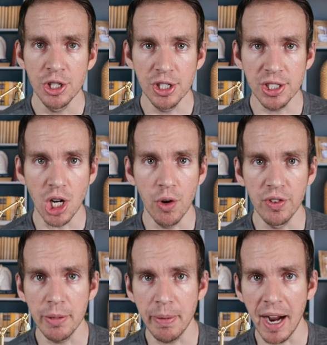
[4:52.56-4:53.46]
just
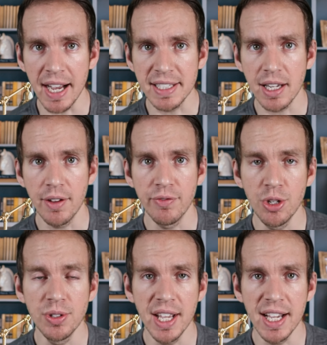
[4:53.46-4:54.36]
over the past
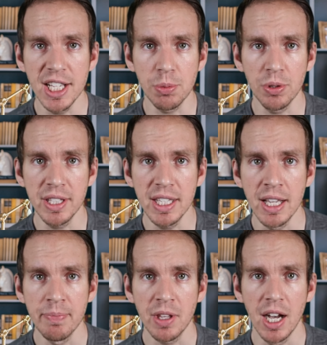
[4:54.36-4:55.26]
few days, where the